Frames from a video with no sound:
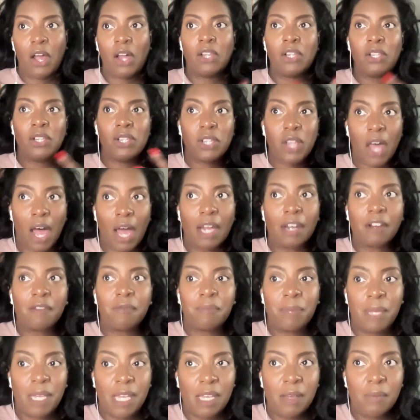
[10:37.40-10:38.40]
a lot
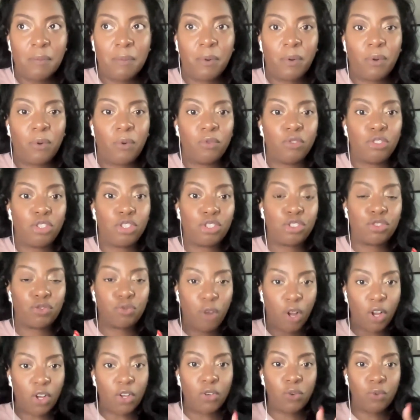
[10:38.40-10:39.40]
of people
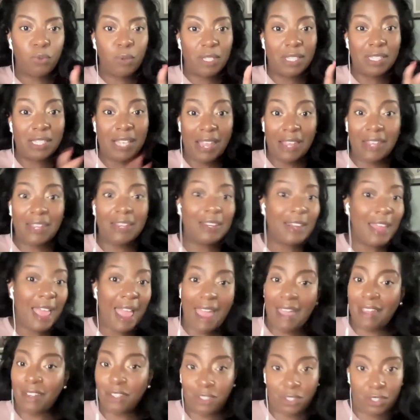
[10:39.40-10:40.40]
struggle with taking
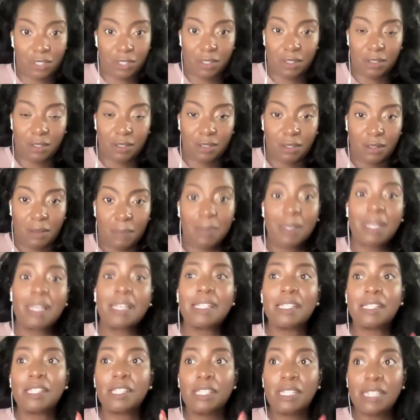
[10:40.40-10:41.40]
action
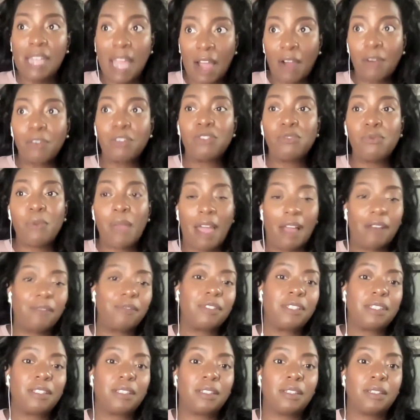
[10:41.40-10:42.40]
because now you
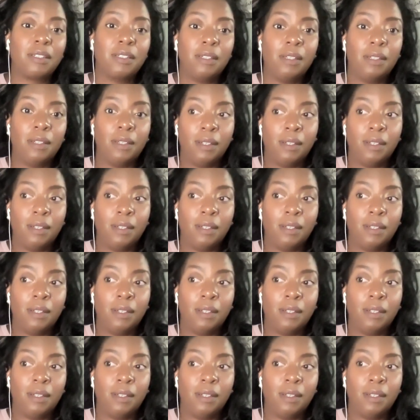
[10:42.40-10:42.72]
have to